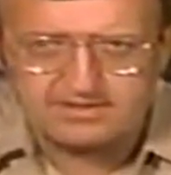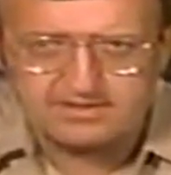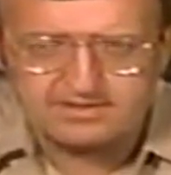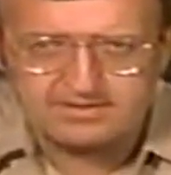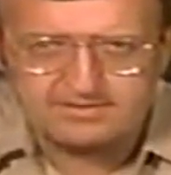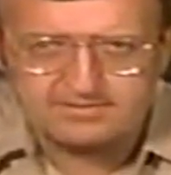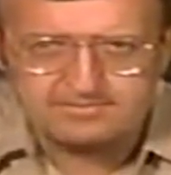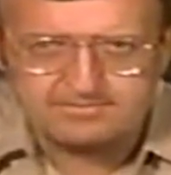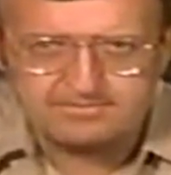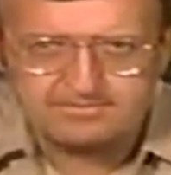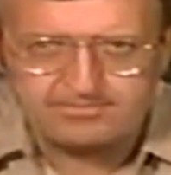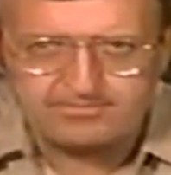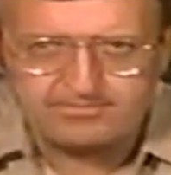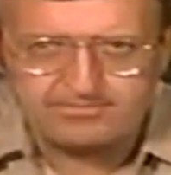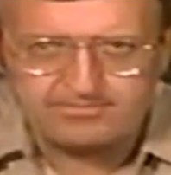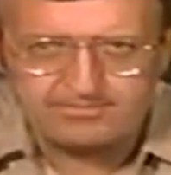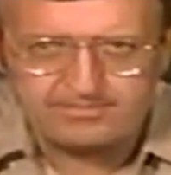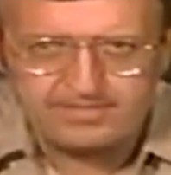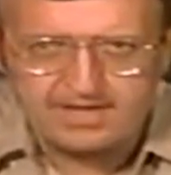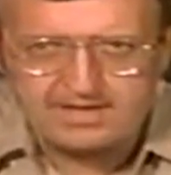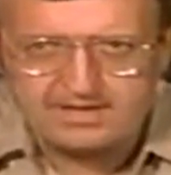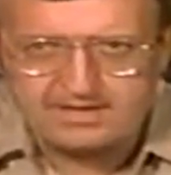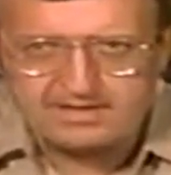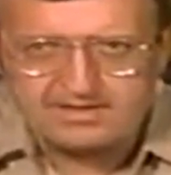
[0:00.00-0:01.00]
Take some time
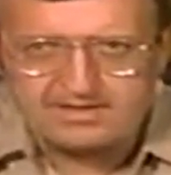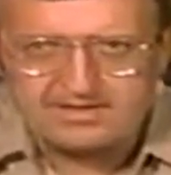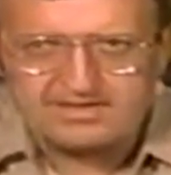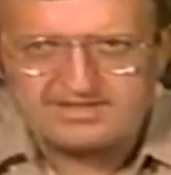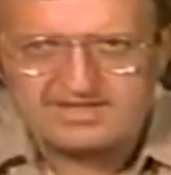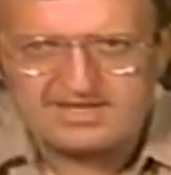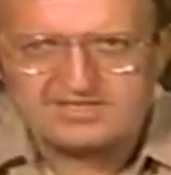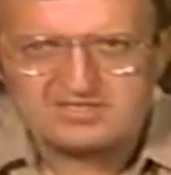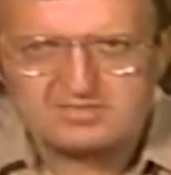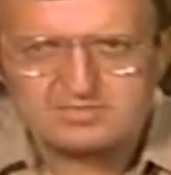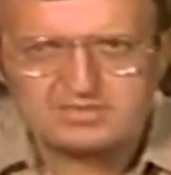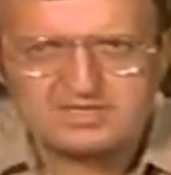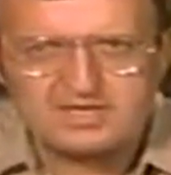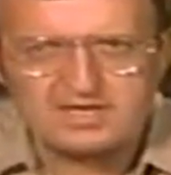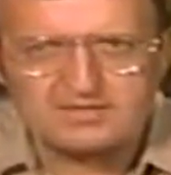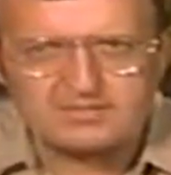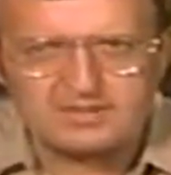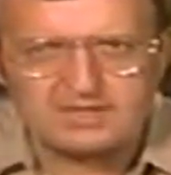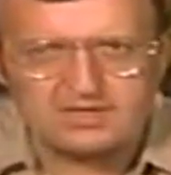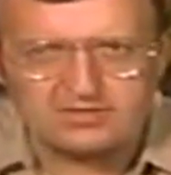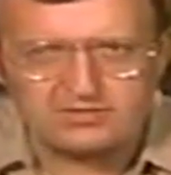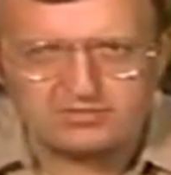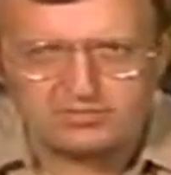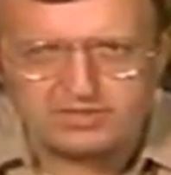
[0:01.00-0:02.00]
now to read over the
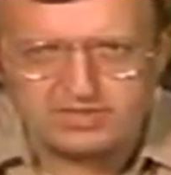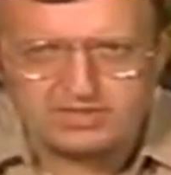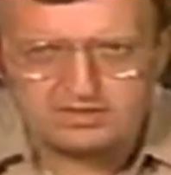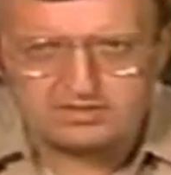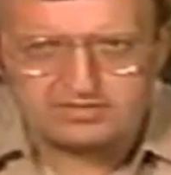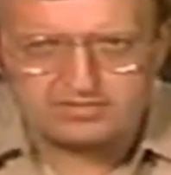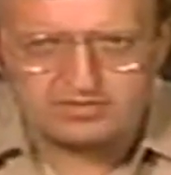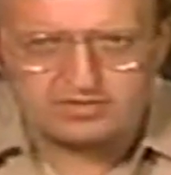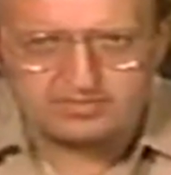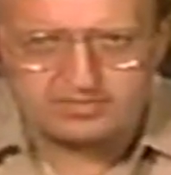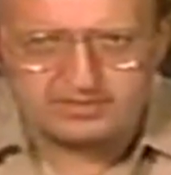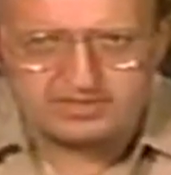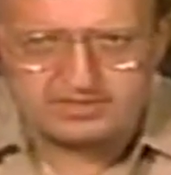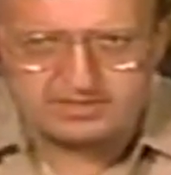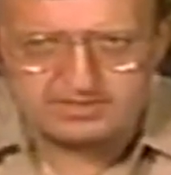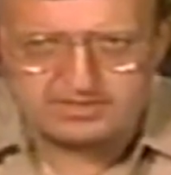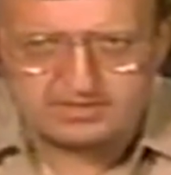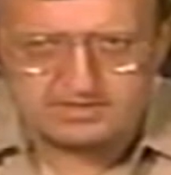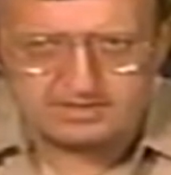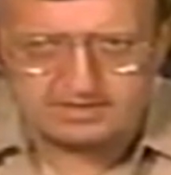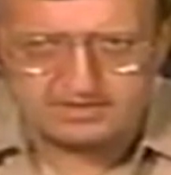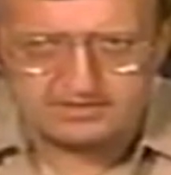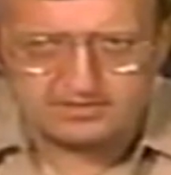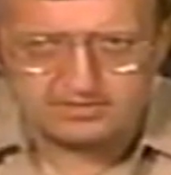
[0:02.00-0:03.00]
material in your text on
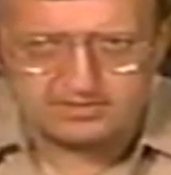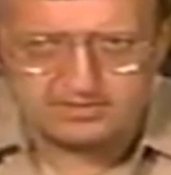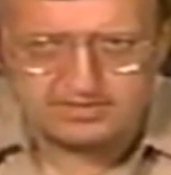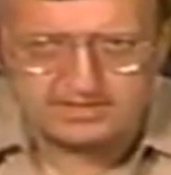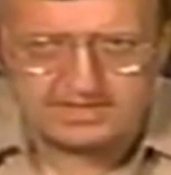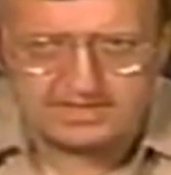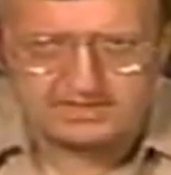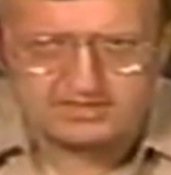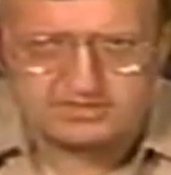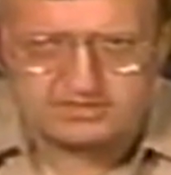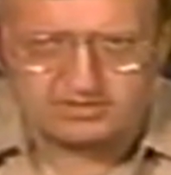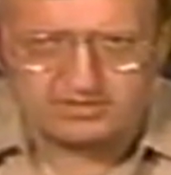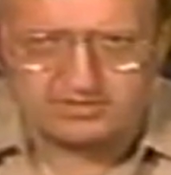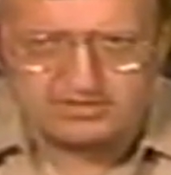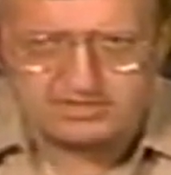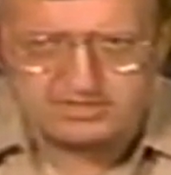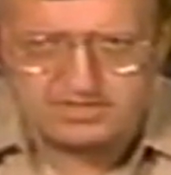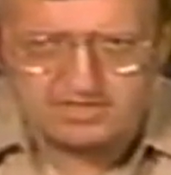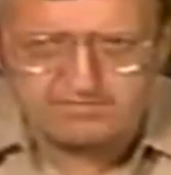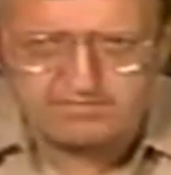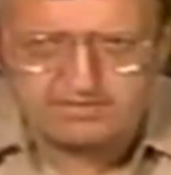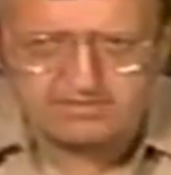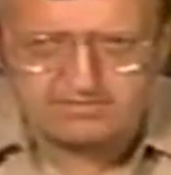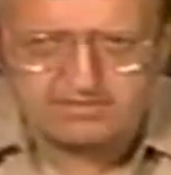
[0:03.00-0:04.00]
safety valves and
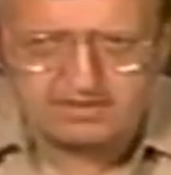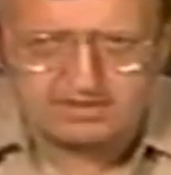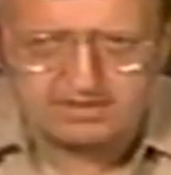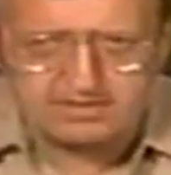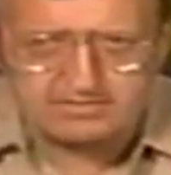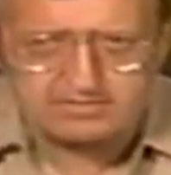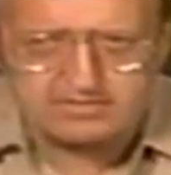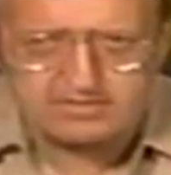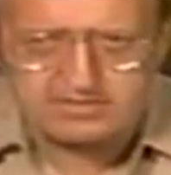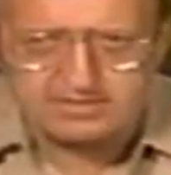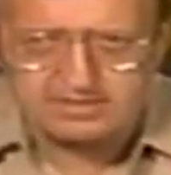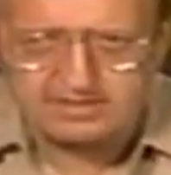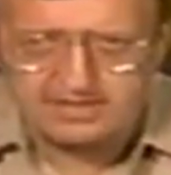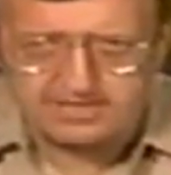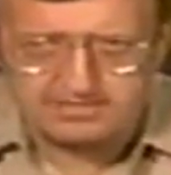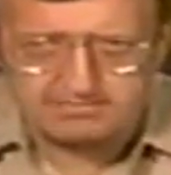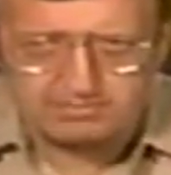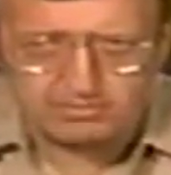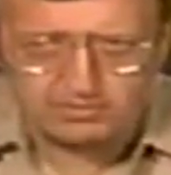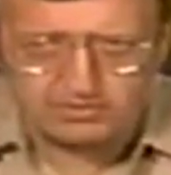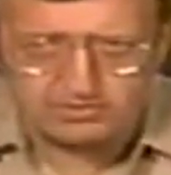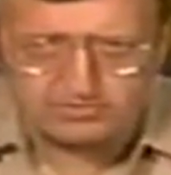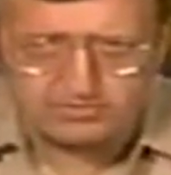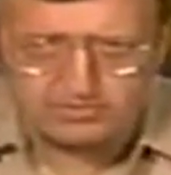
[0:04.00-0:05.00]
boiler overpressure.
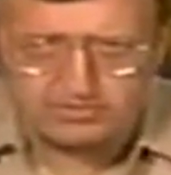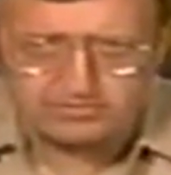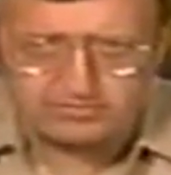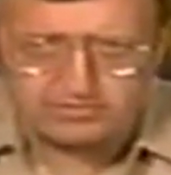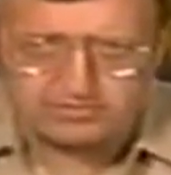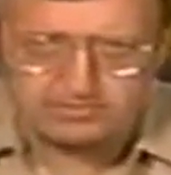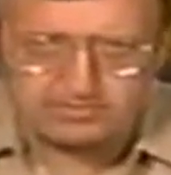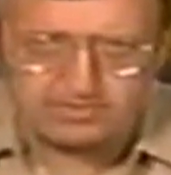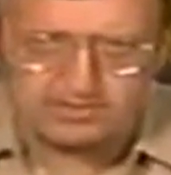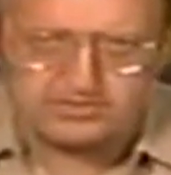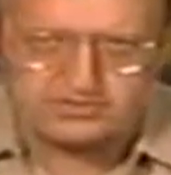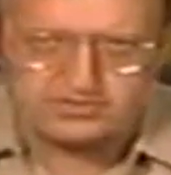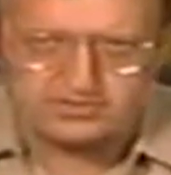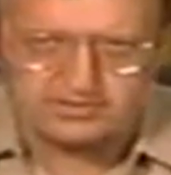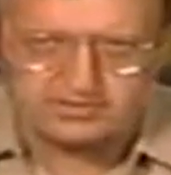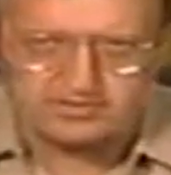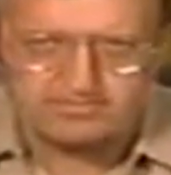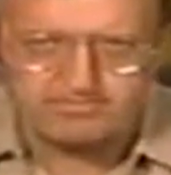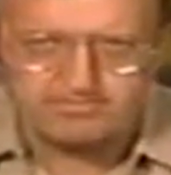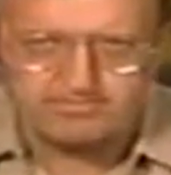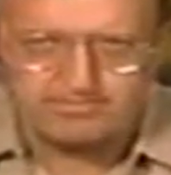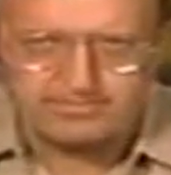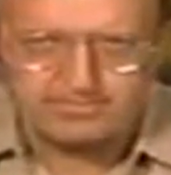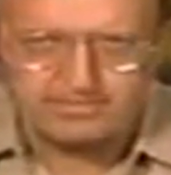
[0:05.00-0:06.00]
When you're
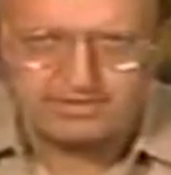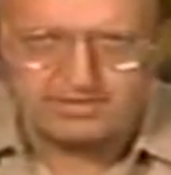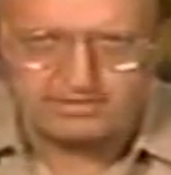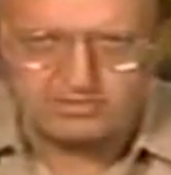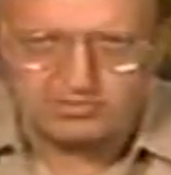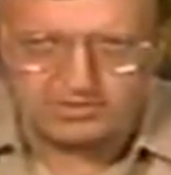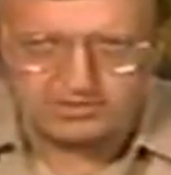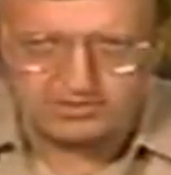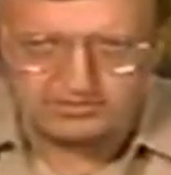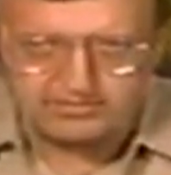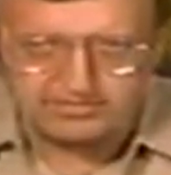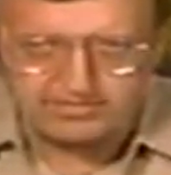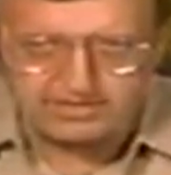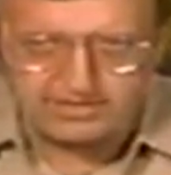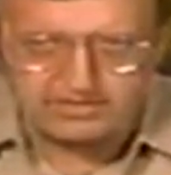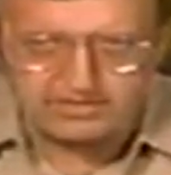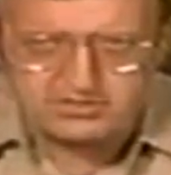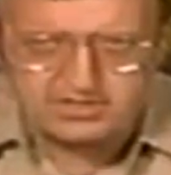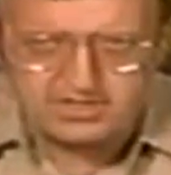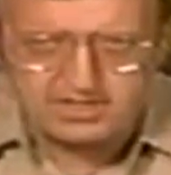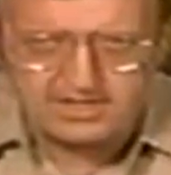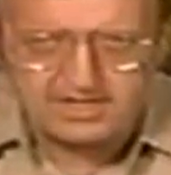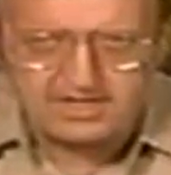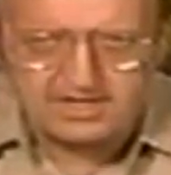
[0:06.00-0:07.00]
finished, answer the
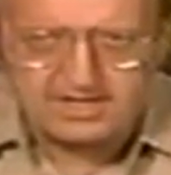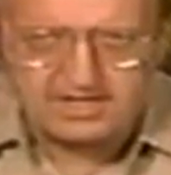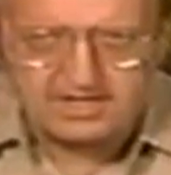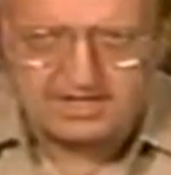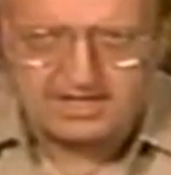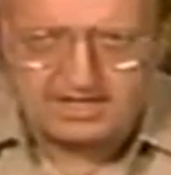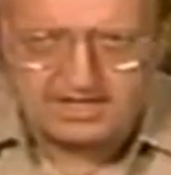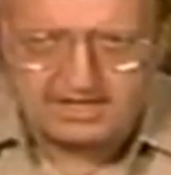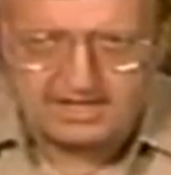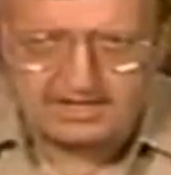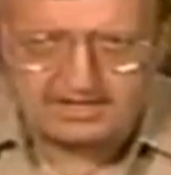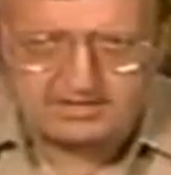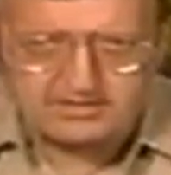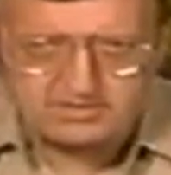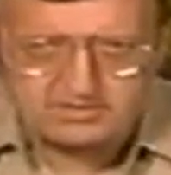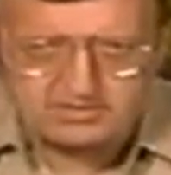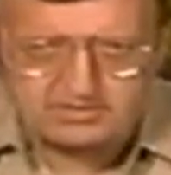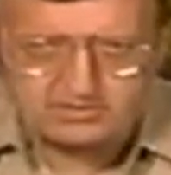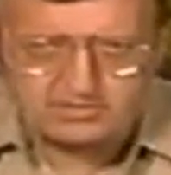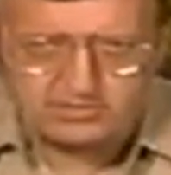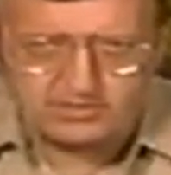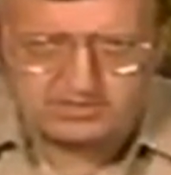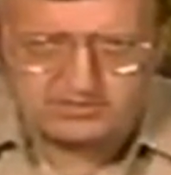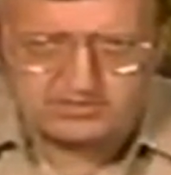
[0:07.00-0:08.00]
questions at the end of
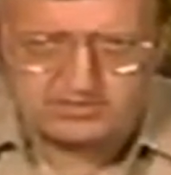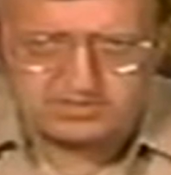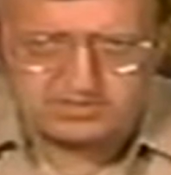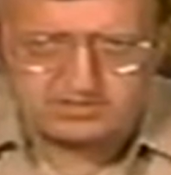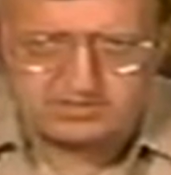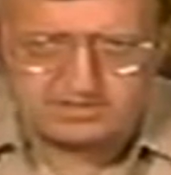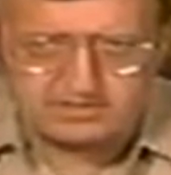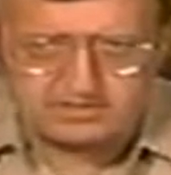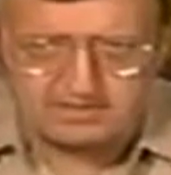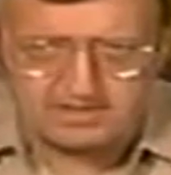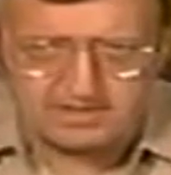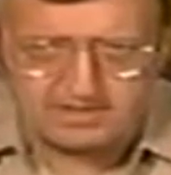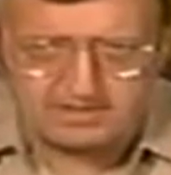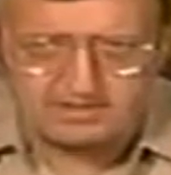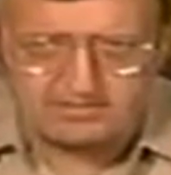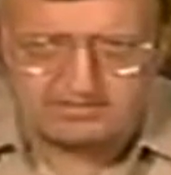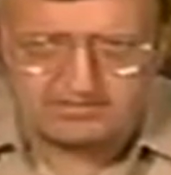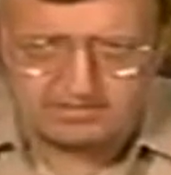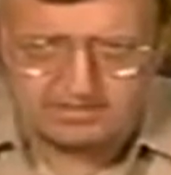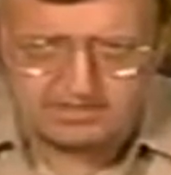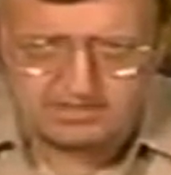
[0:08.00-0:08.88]
this part of the text.